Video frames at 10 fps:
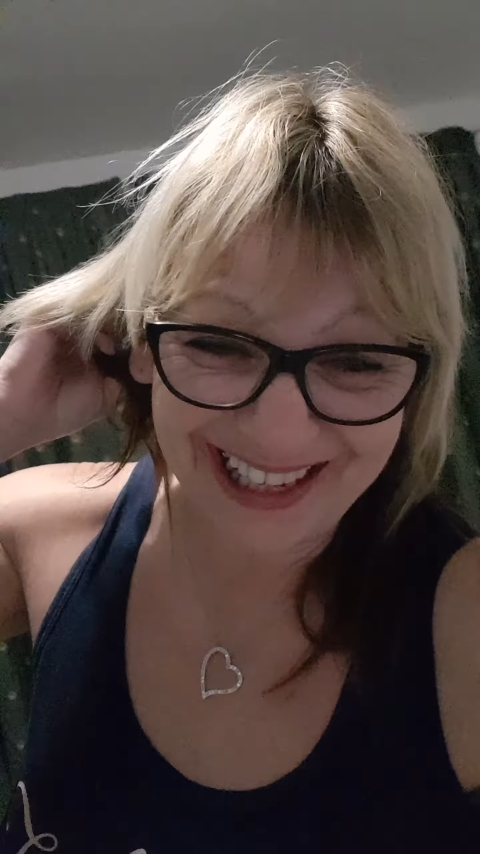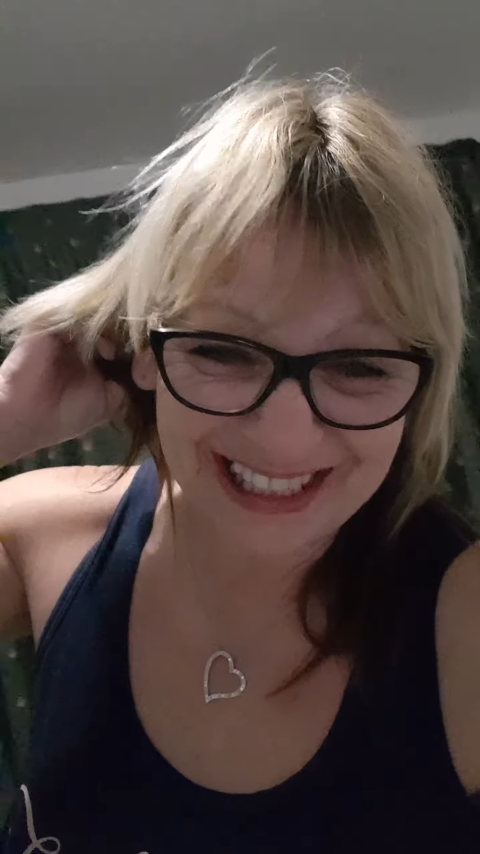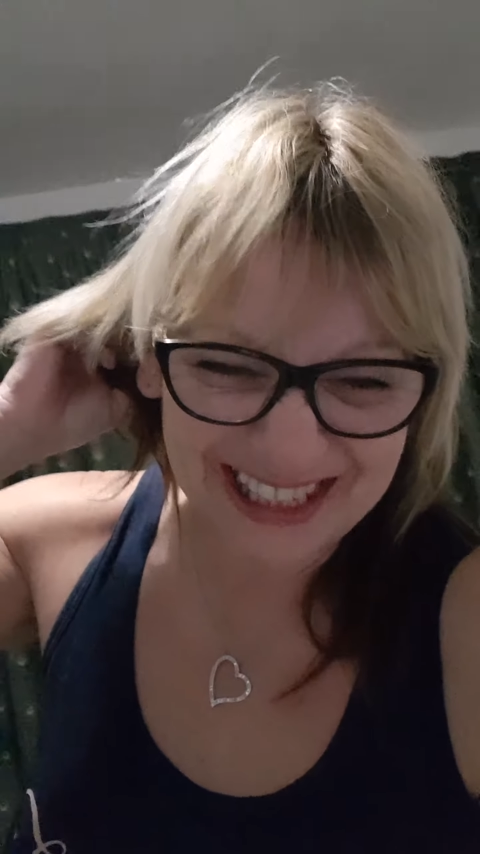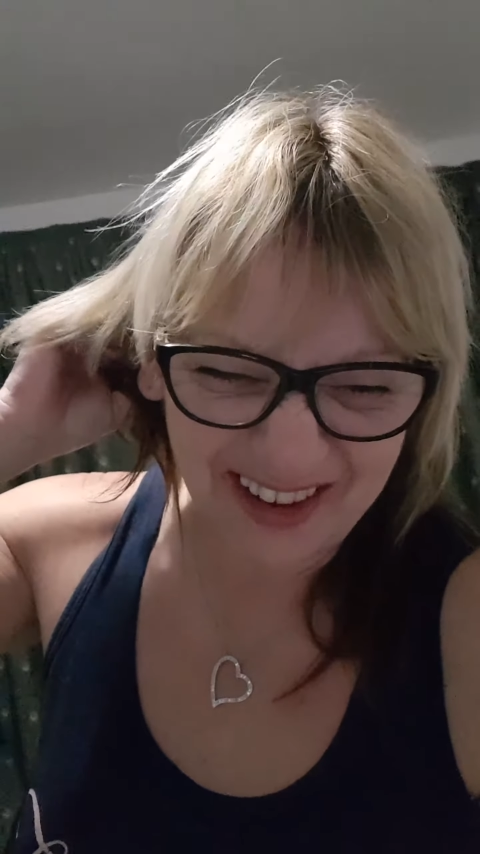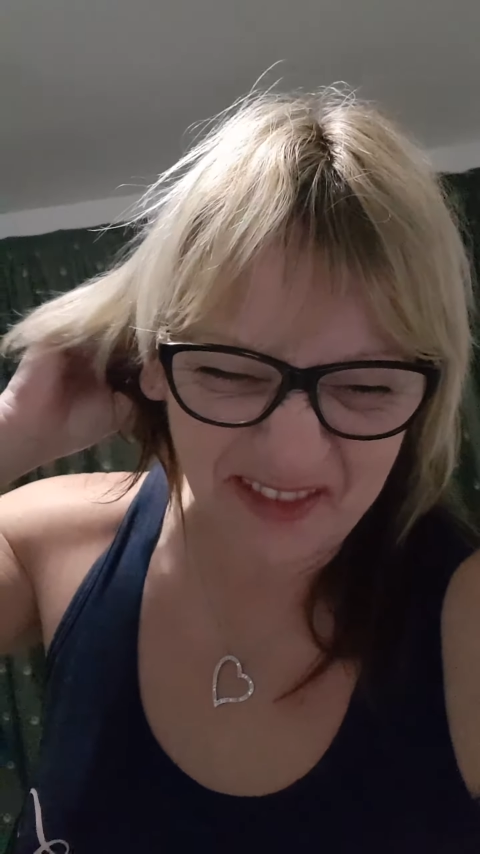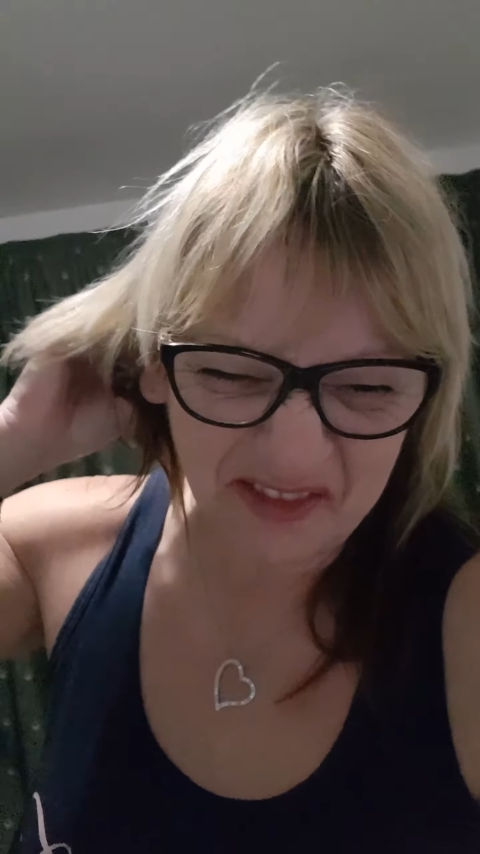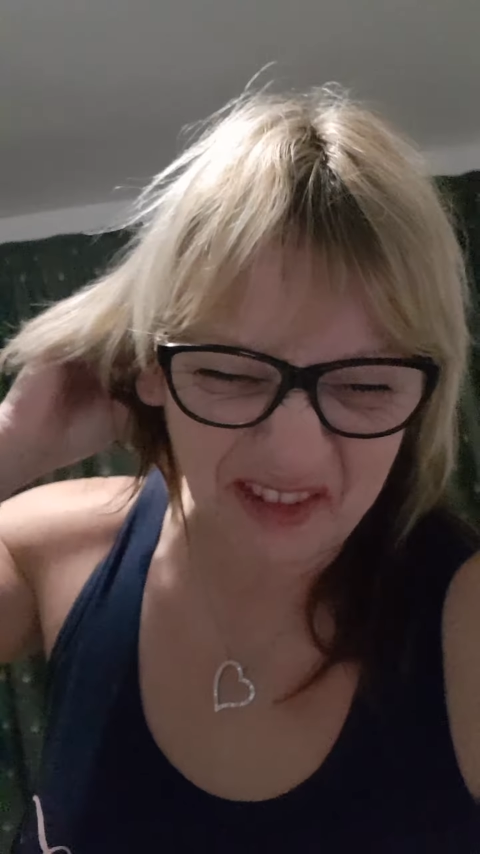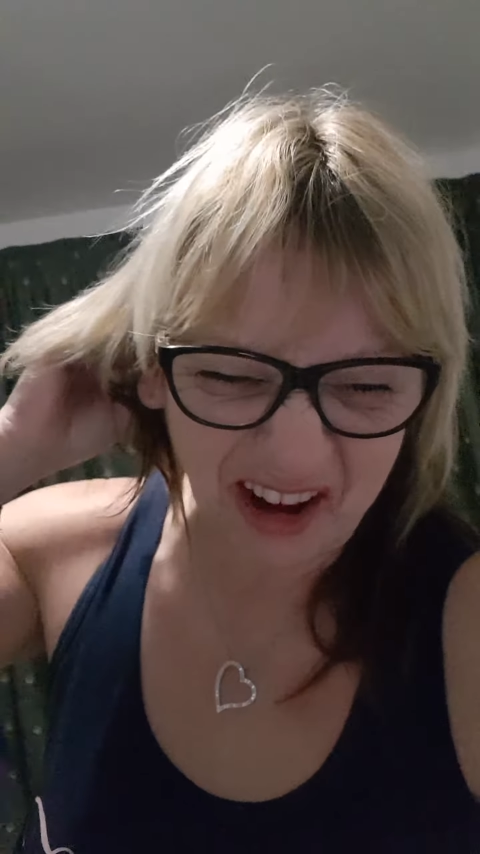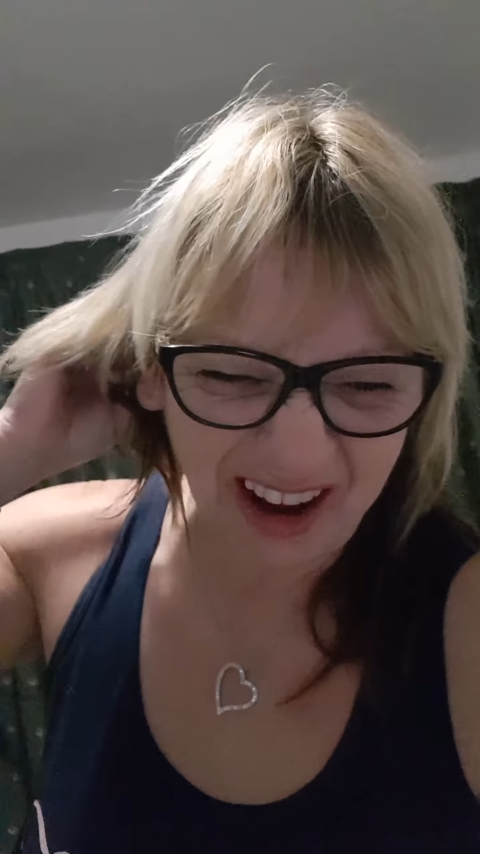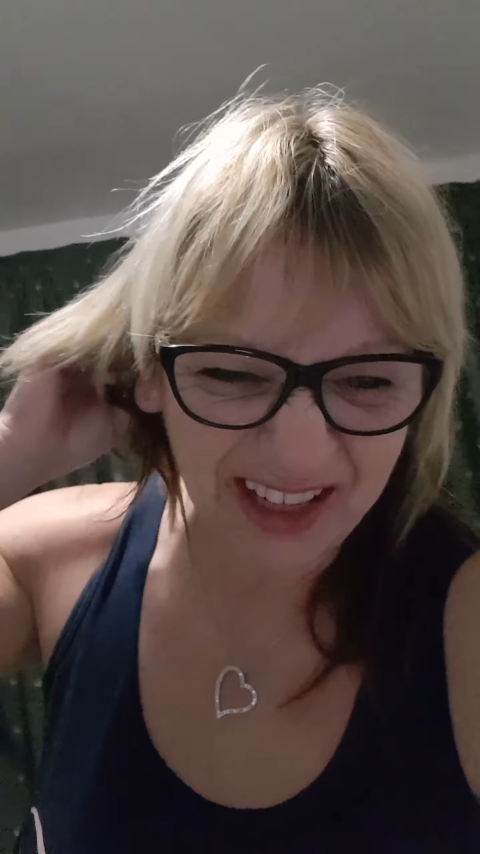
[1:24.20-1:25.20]
He's
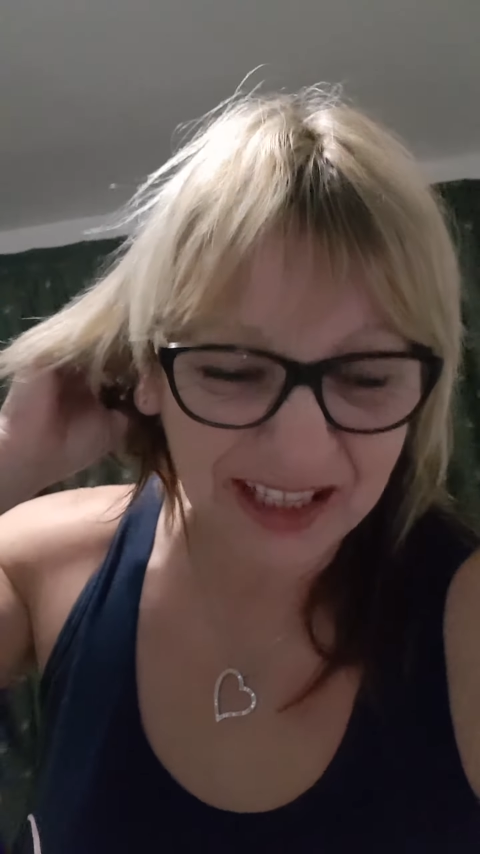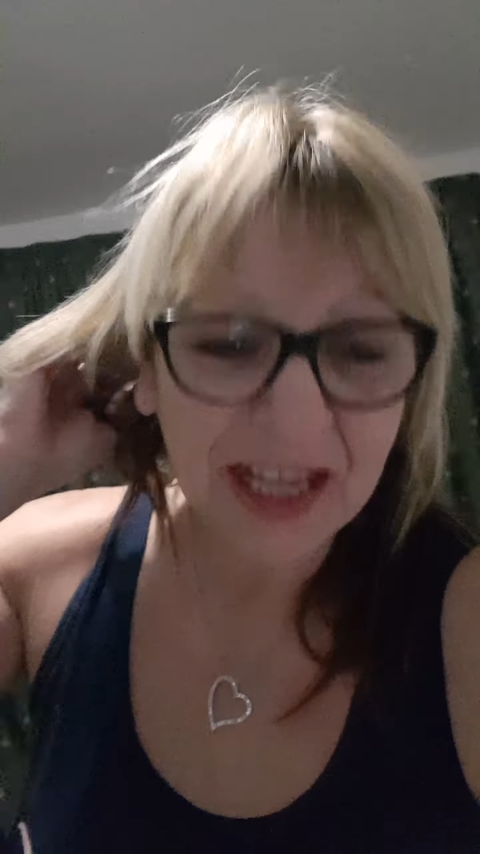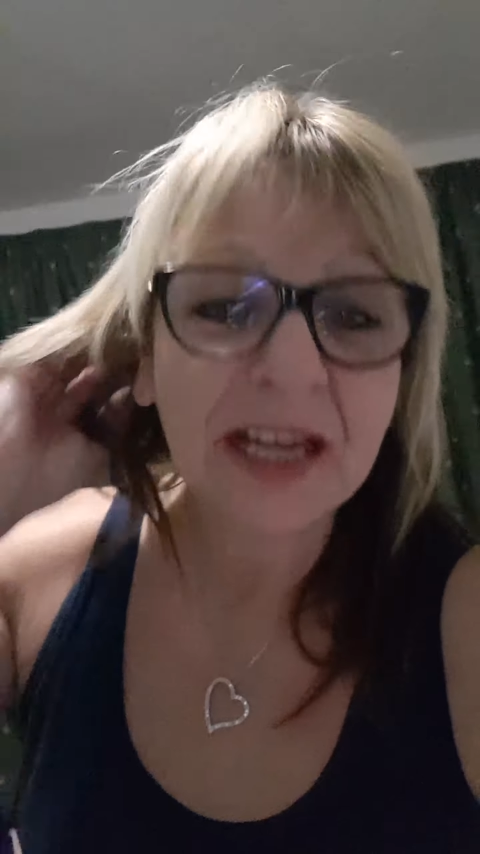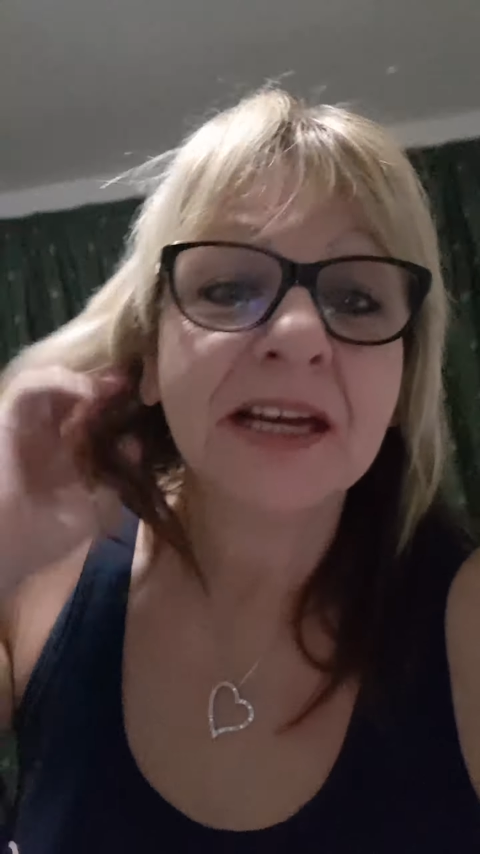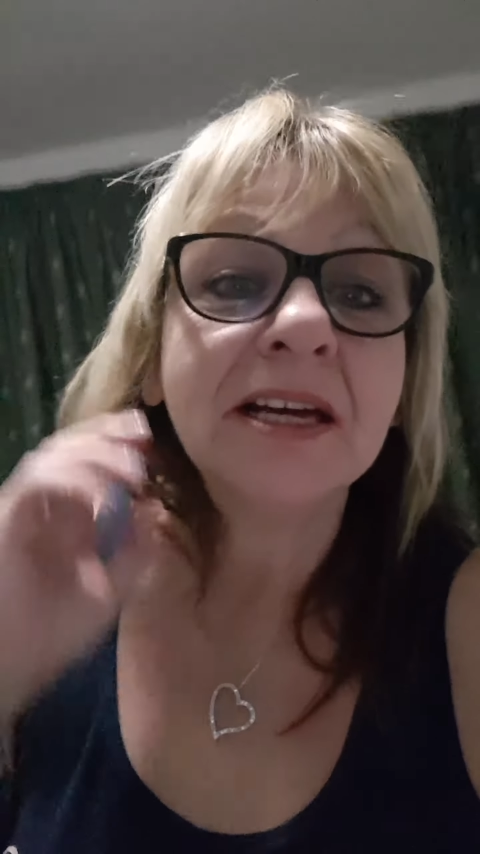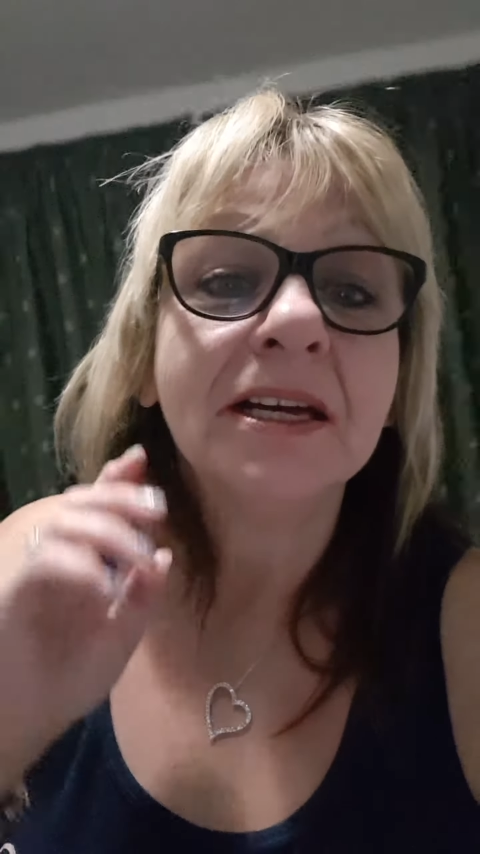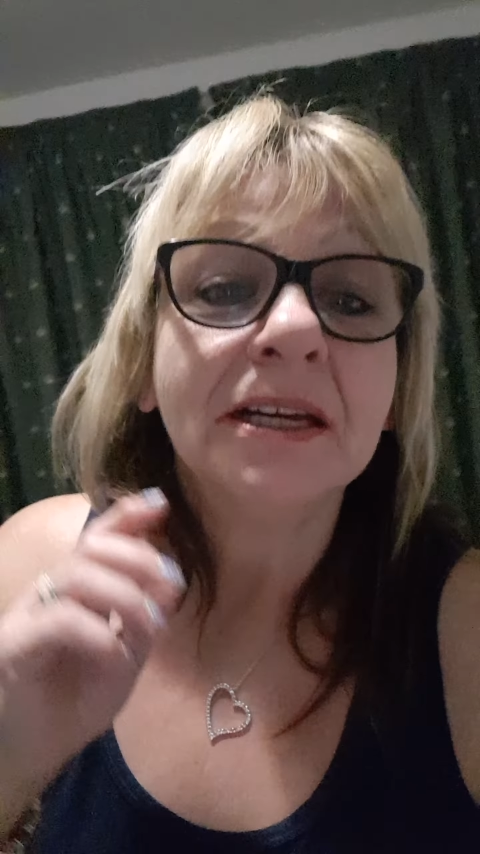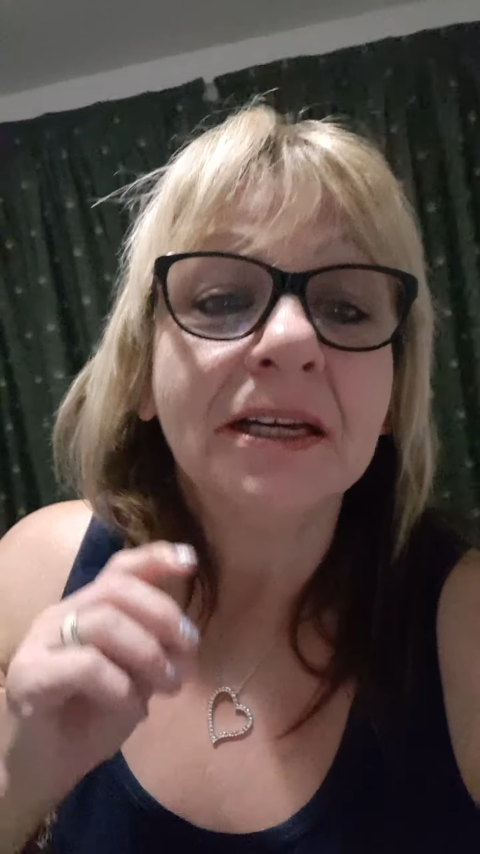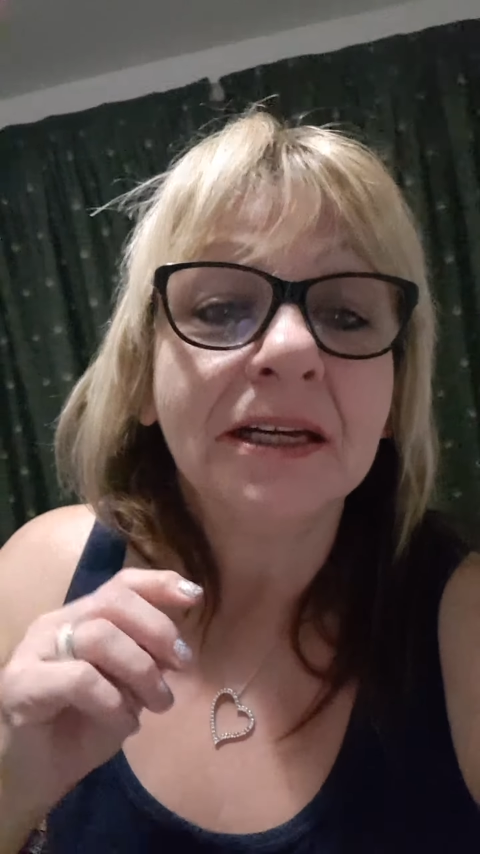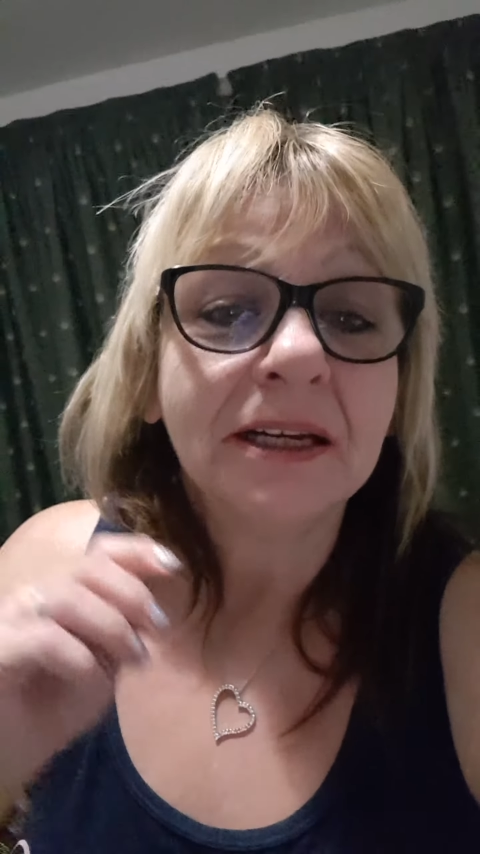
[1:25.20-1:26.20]
afraid. He only a
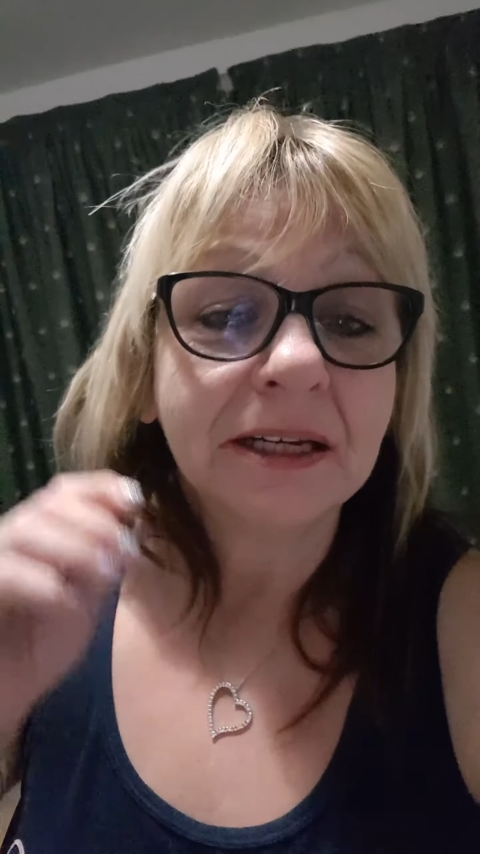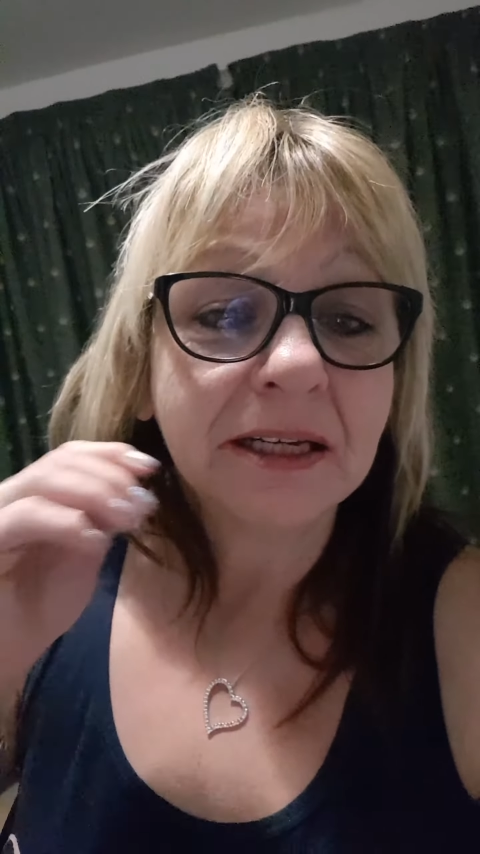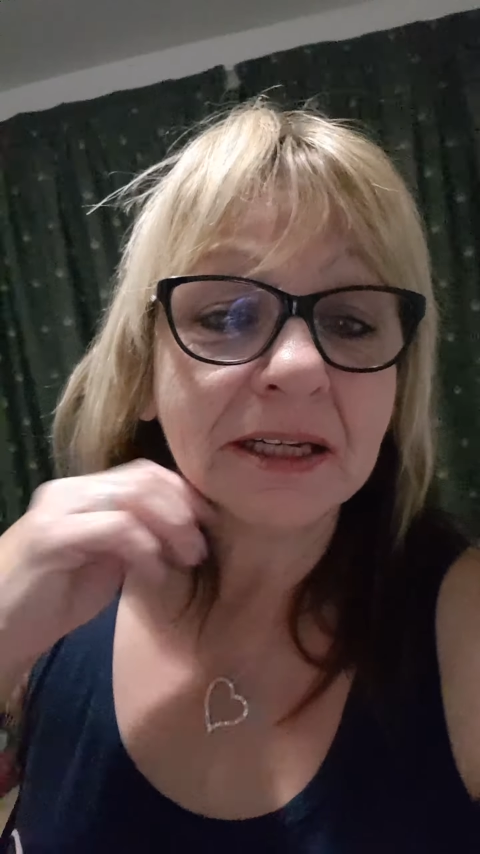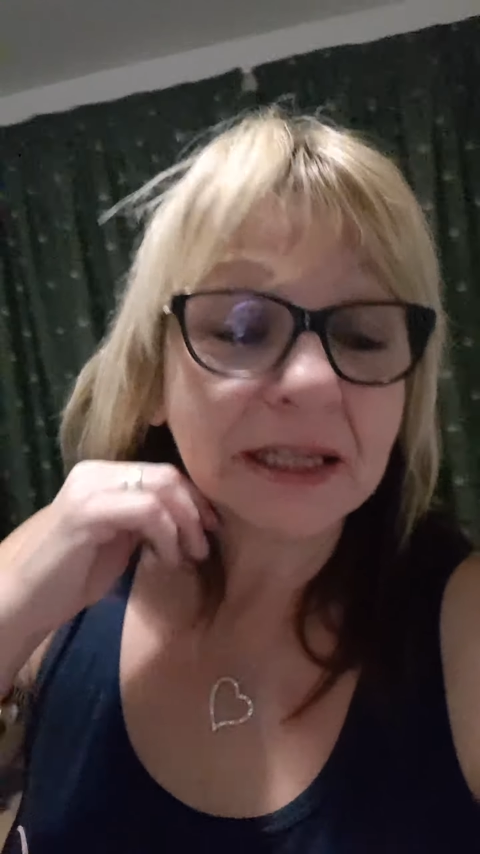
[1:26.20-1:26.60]
young